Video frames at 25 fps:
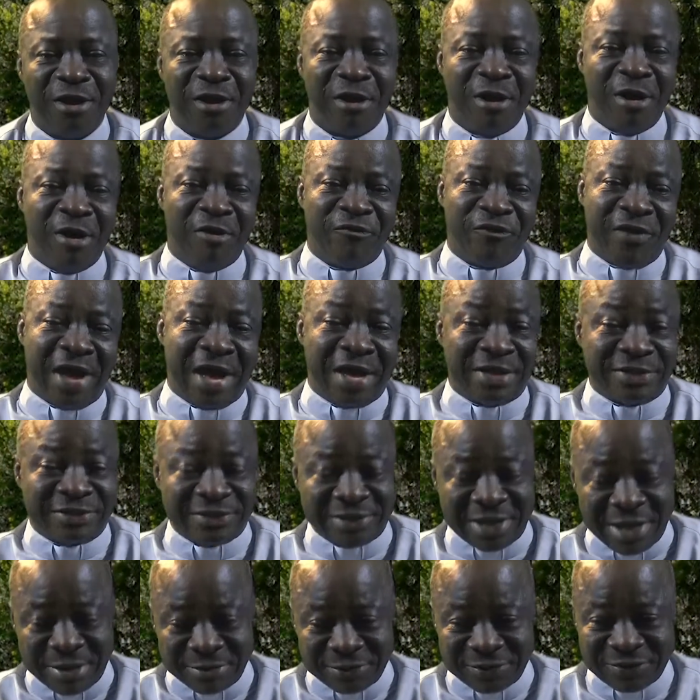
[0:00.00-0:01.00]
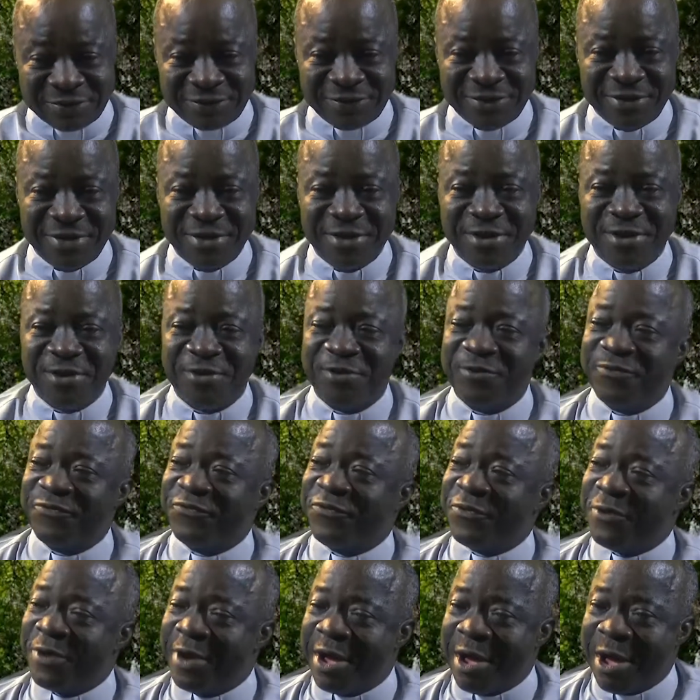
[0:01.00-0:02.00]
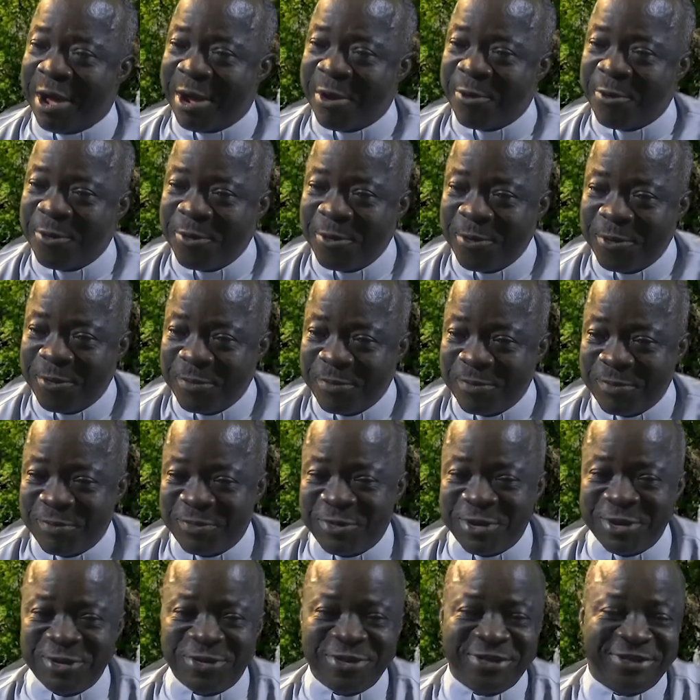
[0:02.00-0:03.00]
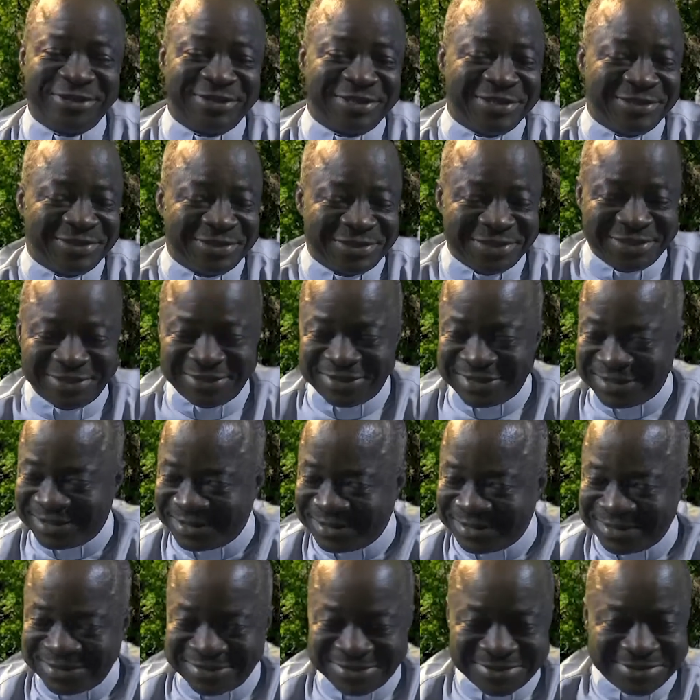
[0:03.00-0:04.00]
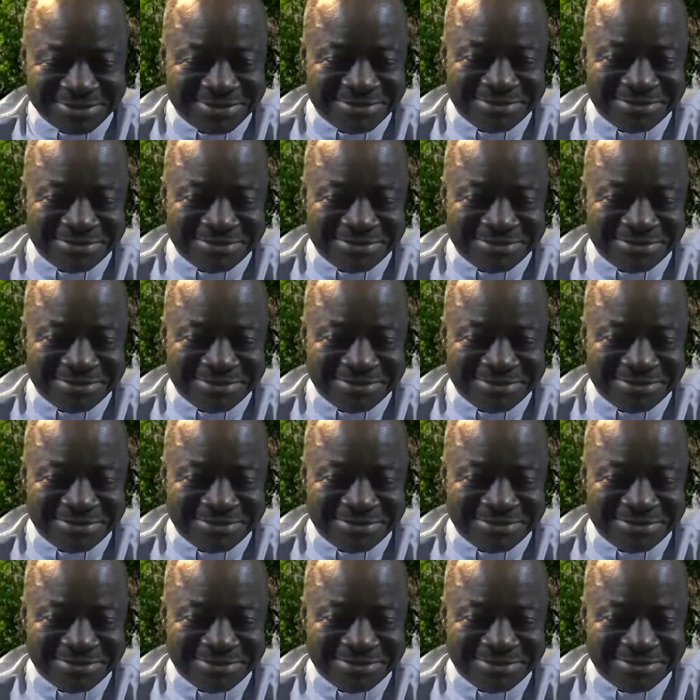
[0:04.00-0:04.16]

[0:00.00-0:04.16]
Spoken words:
of ourselves for our brothers and sisters.